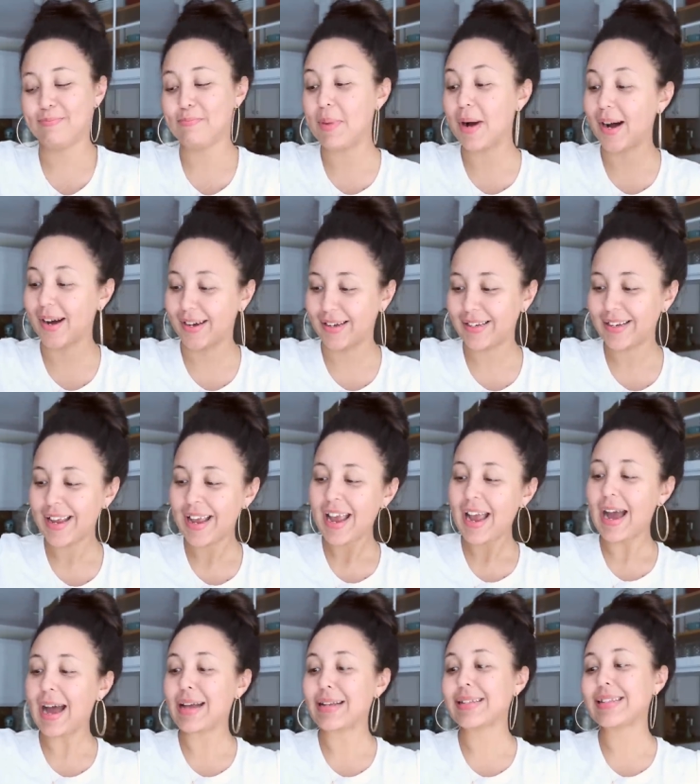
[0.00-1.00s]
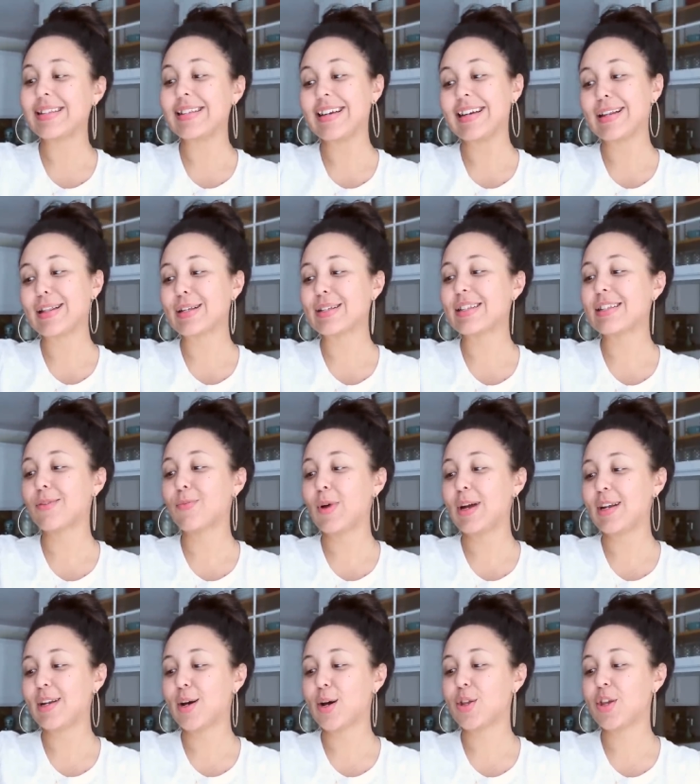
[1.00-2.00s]
but I seen this
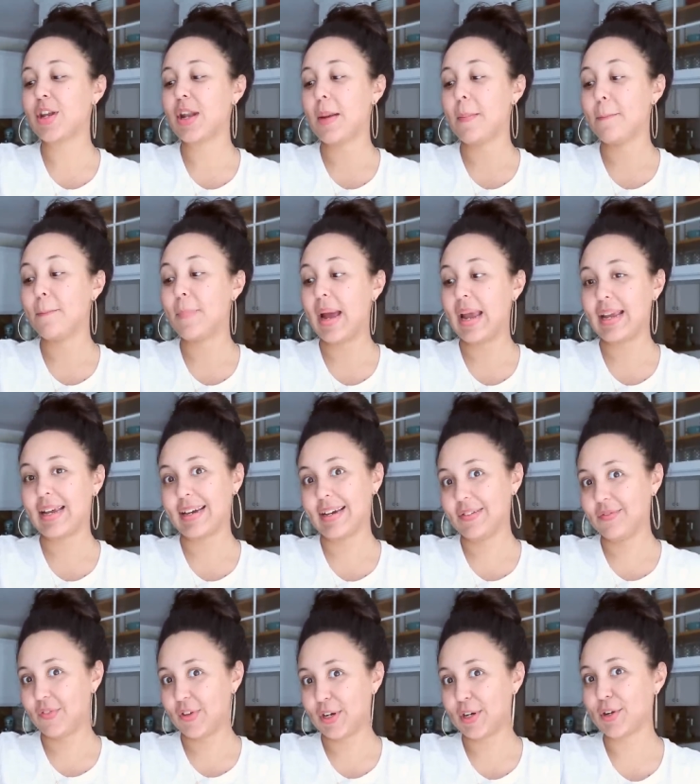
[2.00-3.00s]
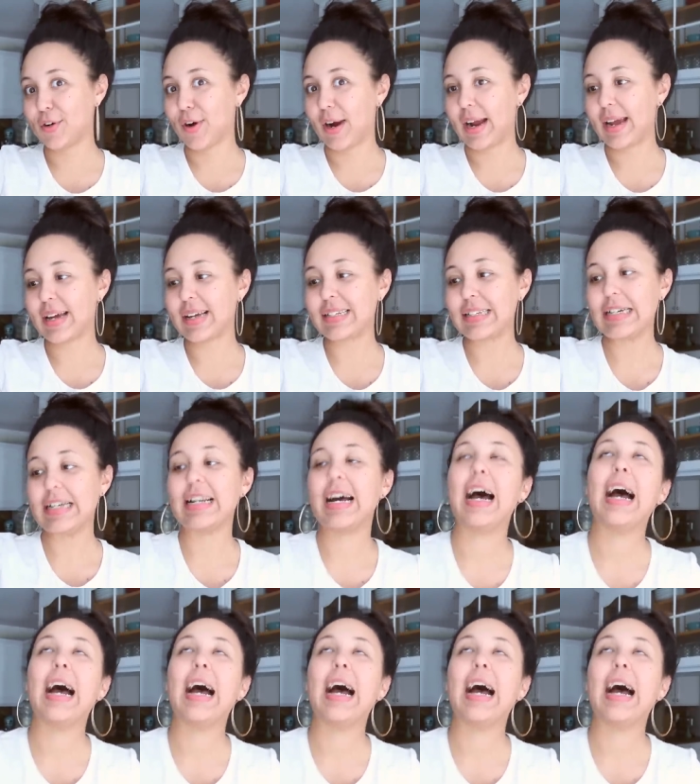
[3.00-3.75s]
sweet onion and bacon vinaigrette and